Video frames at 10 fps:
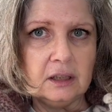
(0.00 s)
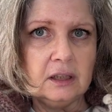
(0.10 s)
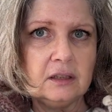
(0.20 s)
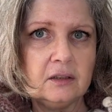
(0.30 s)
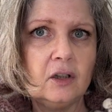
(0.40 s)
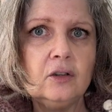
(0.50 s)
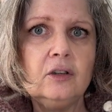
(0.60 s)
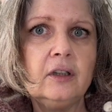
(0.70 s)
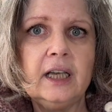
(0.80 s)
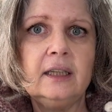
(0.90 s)
It's on
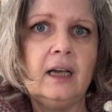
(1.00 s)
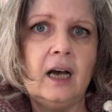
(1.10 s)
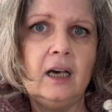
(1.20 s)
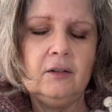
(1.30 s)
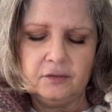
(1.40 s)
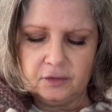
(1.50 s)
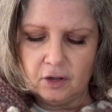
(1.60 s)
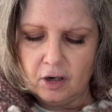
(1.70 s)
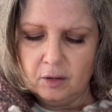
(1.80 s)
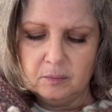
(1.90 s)
the canal
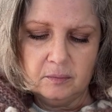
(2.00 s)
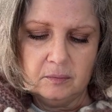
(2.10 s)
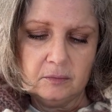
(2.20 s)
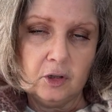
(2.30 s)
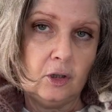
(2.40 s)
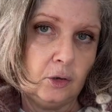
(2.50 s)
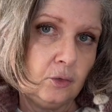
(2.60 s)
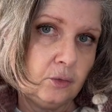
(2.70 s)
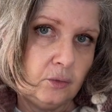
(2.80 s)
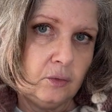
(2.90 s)
from Caen
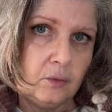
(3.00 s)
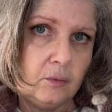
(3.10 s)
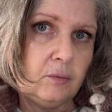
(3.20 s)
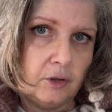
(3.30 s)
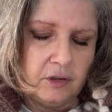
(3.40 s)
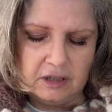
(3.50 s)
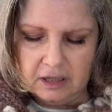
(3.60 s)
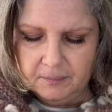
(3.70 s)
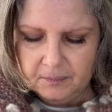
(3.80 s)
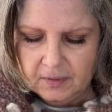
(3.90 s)
to the sea.